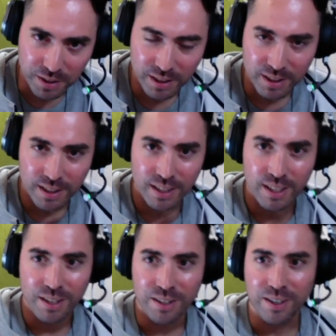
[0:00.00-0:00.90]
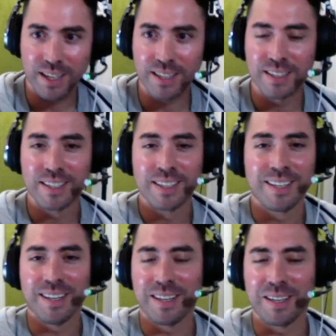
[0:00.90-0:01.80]
it. All right.
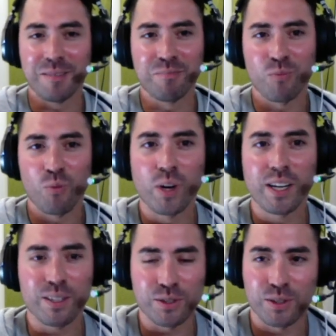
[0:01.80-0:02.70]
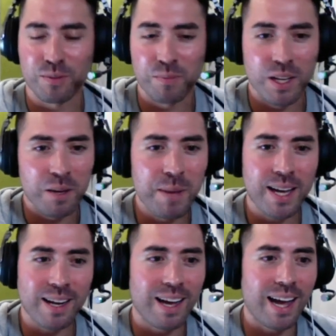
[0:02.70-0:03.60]
Um, what else? Man,
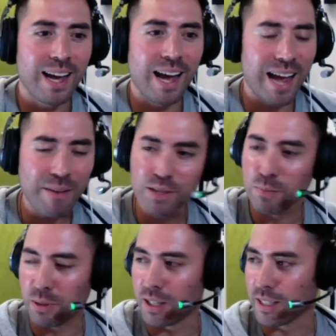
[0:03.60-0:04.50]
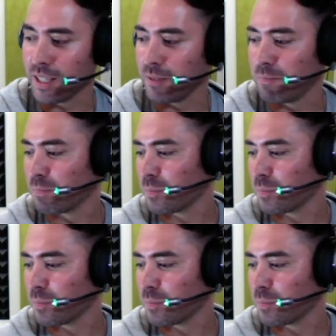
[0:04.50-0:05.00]
I have this plugin.